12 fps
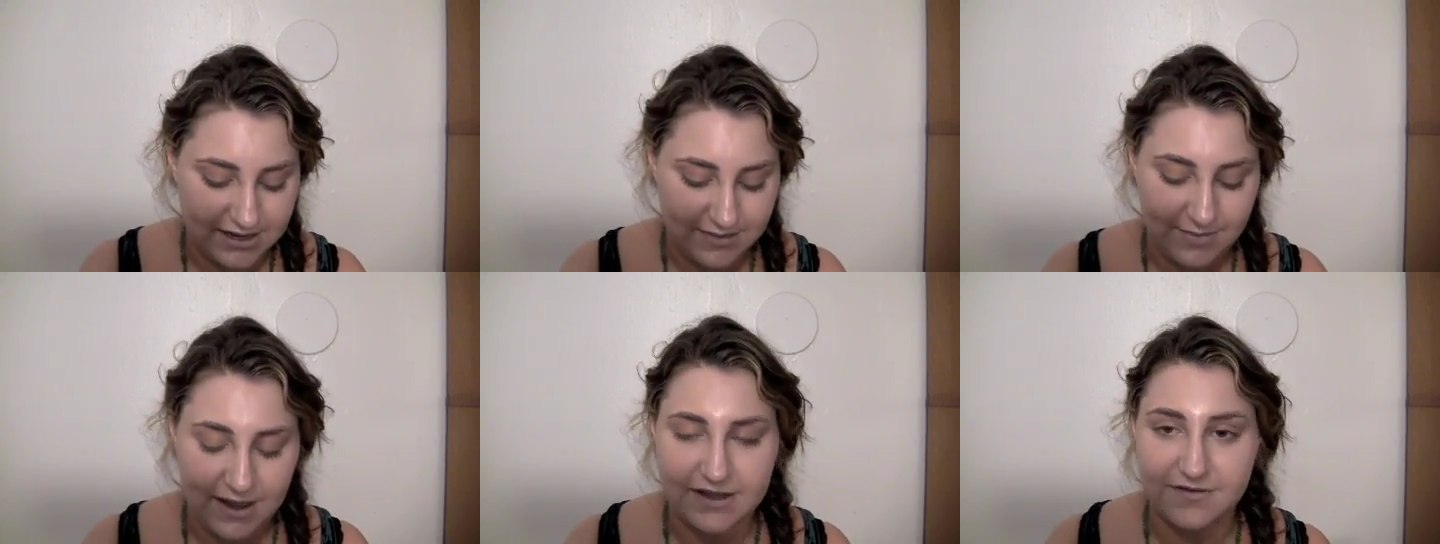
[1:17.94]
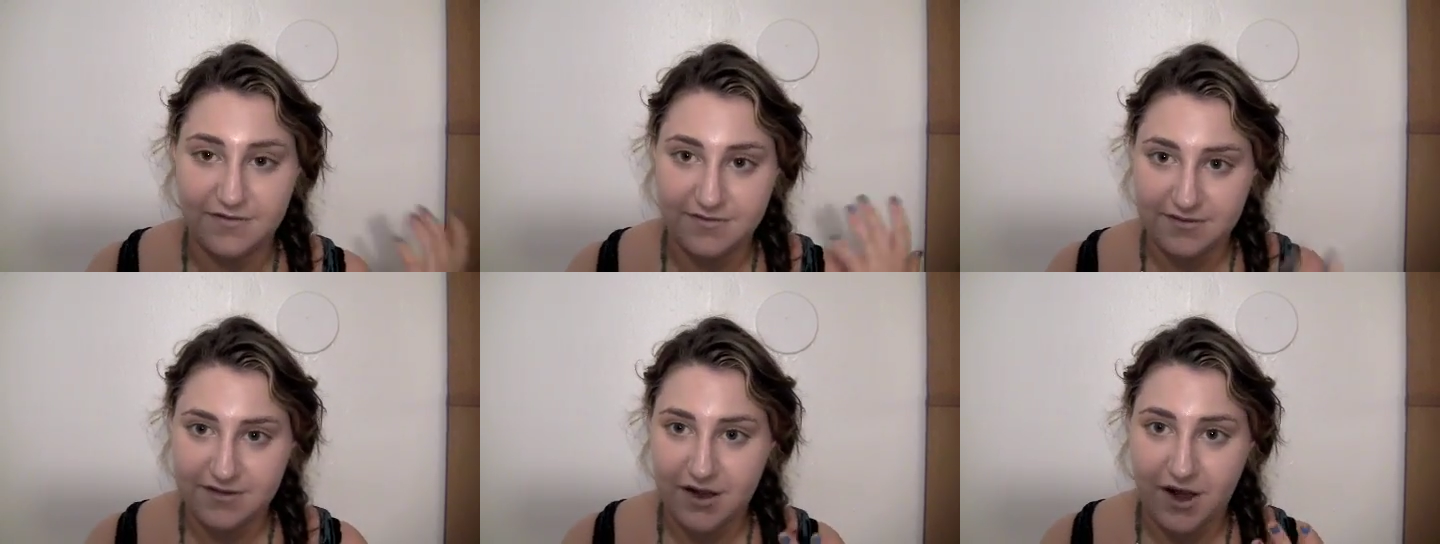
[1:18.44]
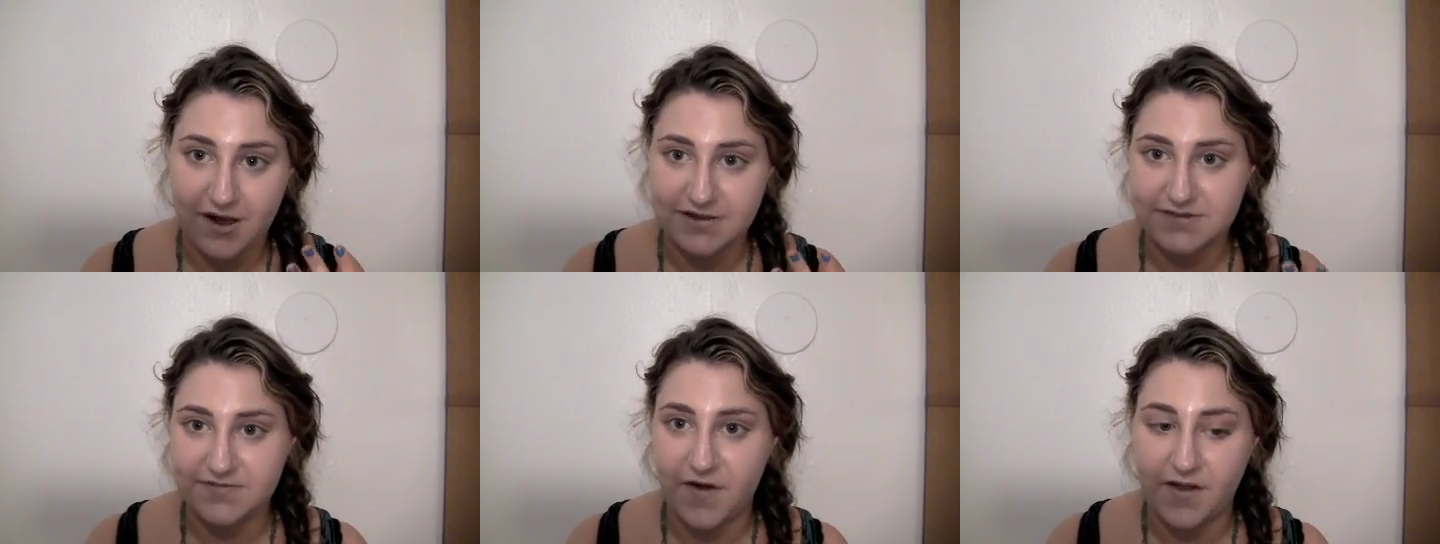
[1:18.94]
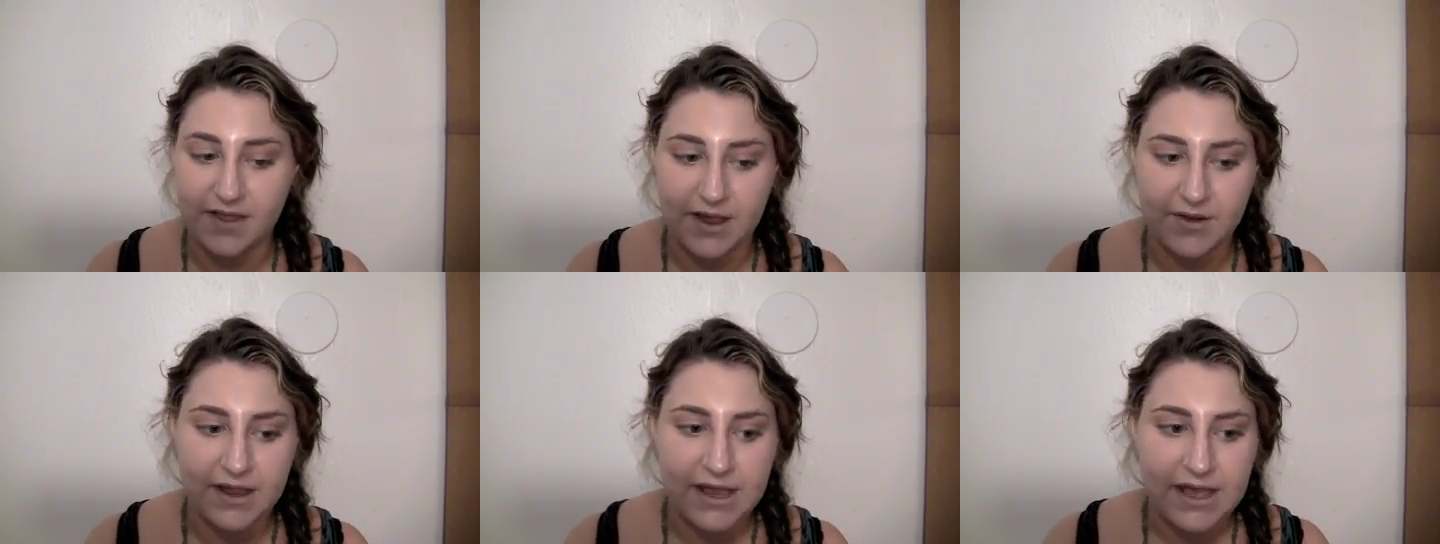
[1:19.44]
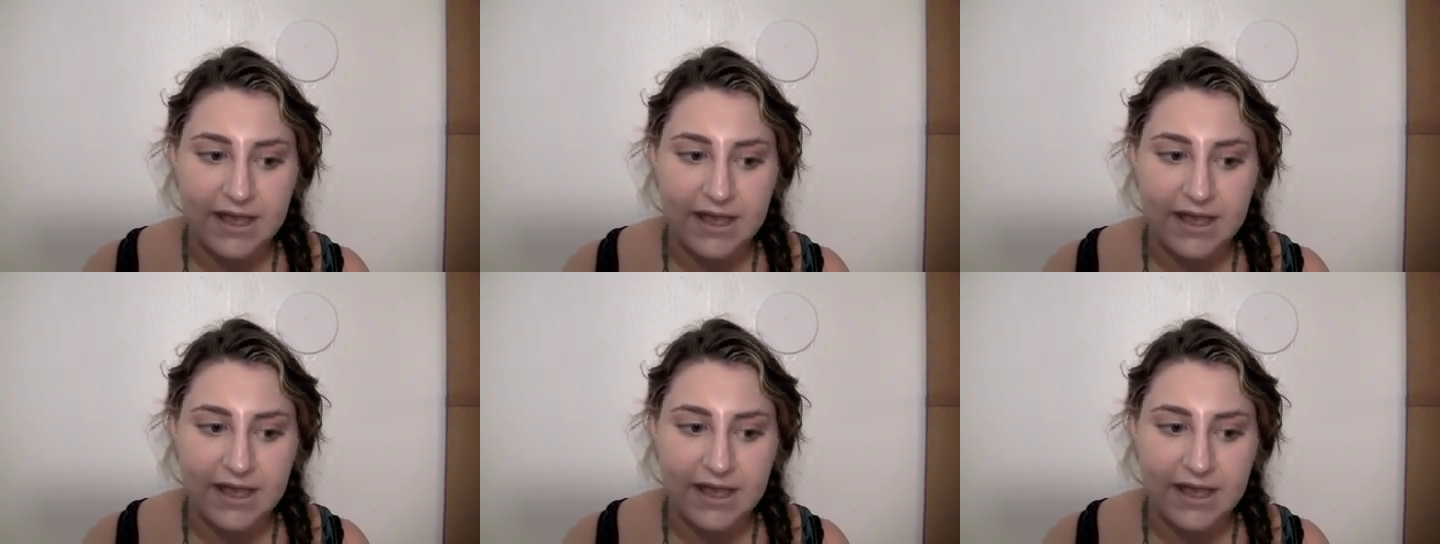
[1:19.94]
it might cause fallout.